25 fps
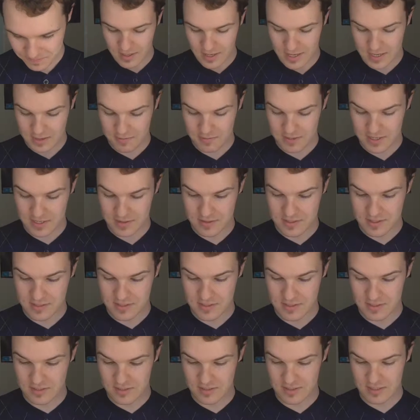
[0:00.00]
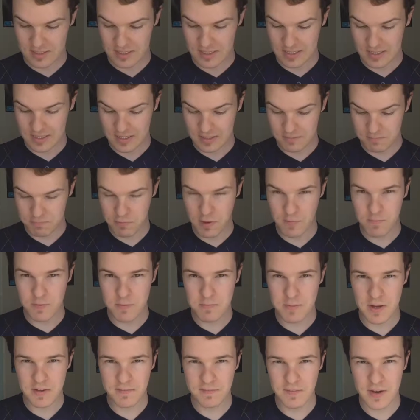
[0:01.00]
Anyway, this is uh, probably
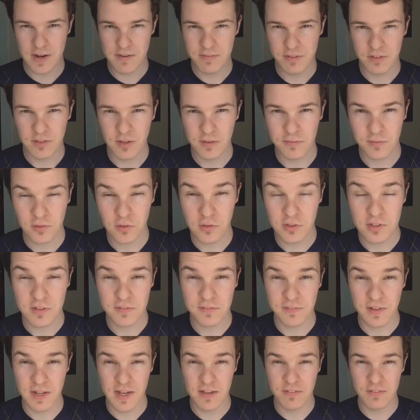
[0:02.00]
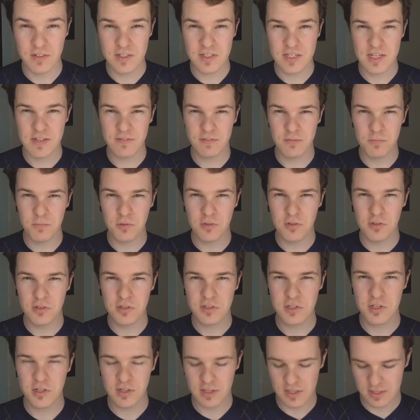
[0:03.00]
my favorite of all the flavors, even more
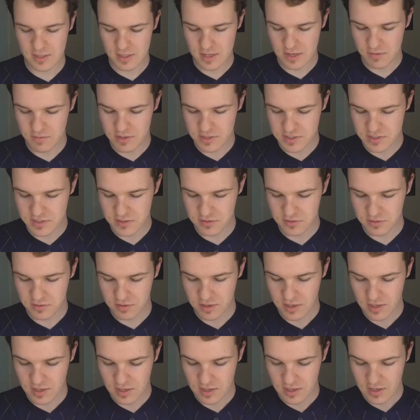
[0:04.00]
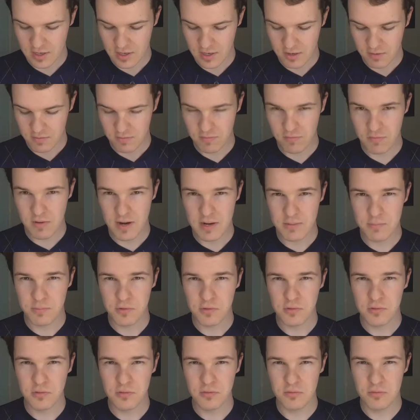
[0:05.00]
so than the original Red
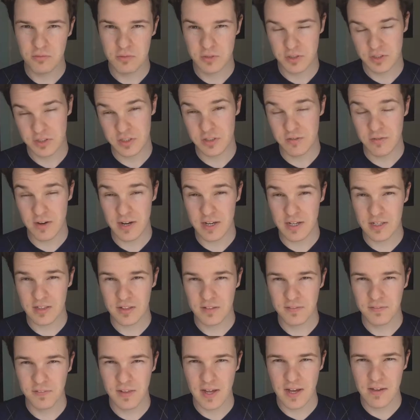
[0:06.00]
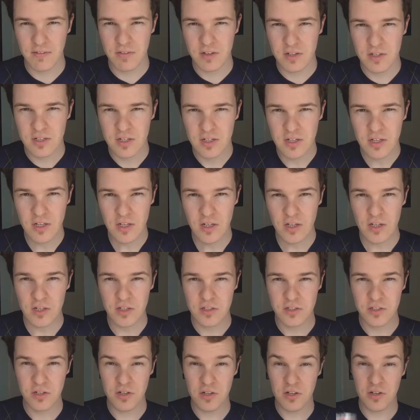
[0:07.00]
Bull, just regular flavor.
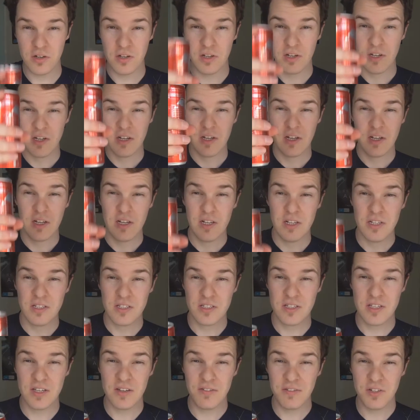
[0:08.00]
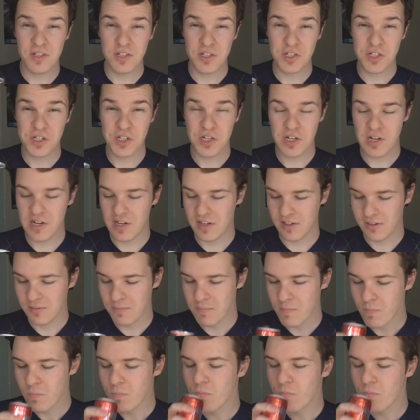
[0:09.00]
So, let's give it a shot.